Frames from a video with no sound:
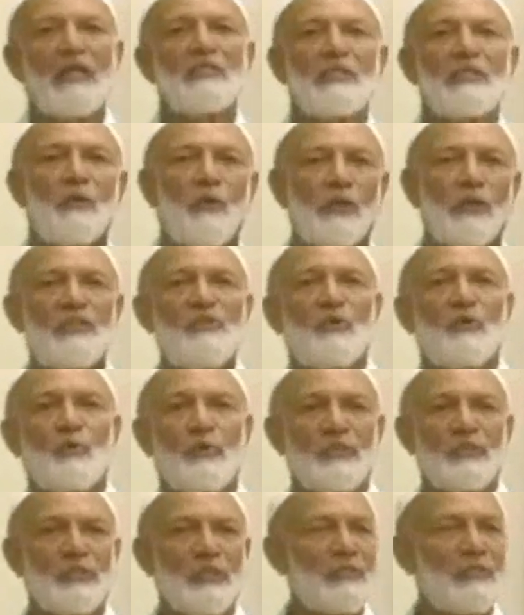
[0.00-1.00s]
answer all your
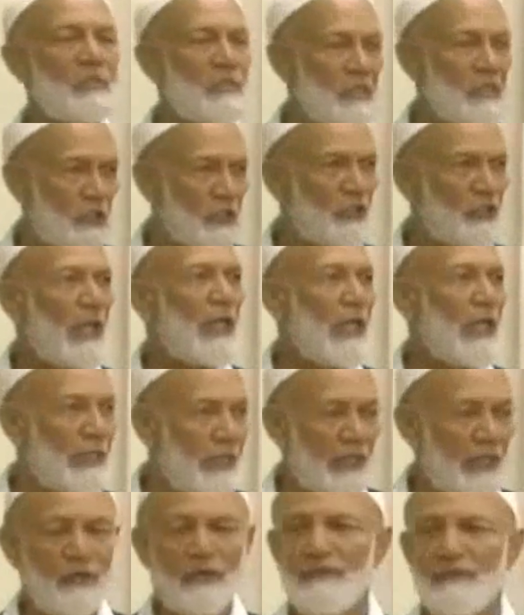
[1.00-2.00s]
questions, inshallah, at
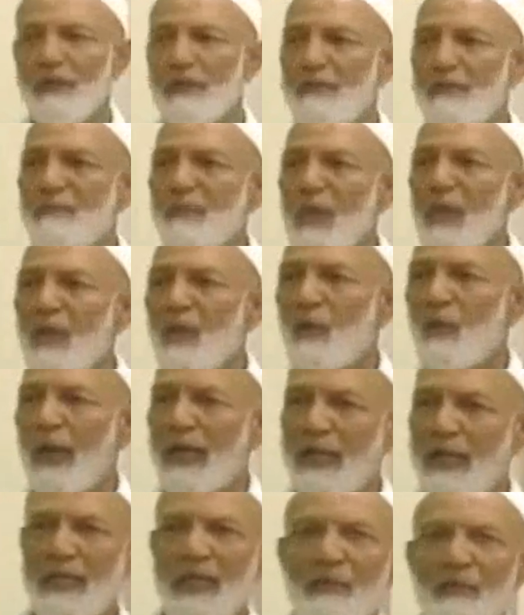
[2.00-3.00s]
the end of it.
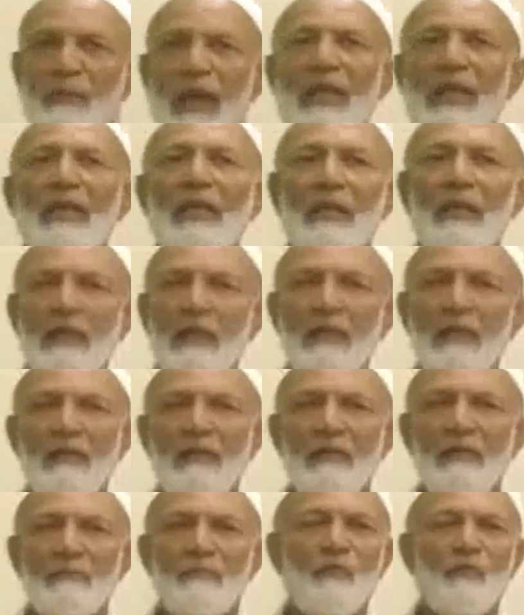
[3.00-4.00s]
Why he didn't marry?
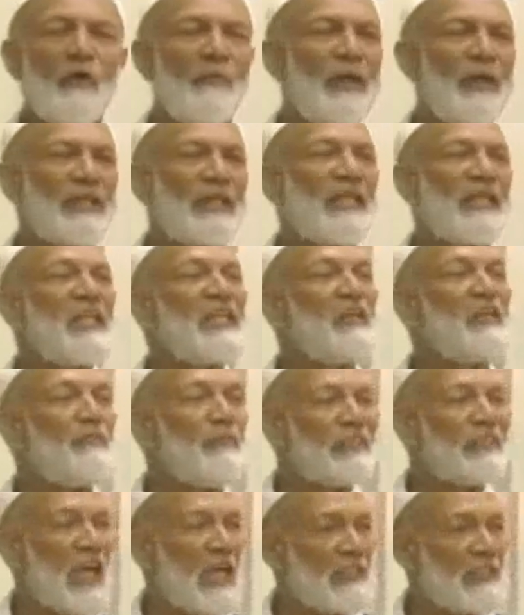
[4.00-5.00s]
Poor man, they didn't give
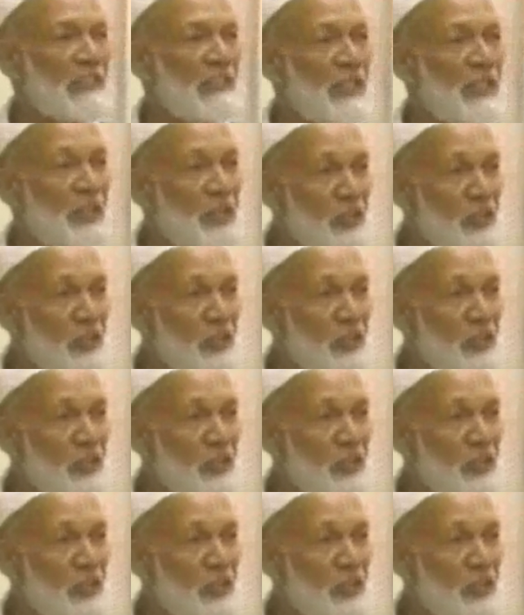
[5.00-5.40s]
him a chance. They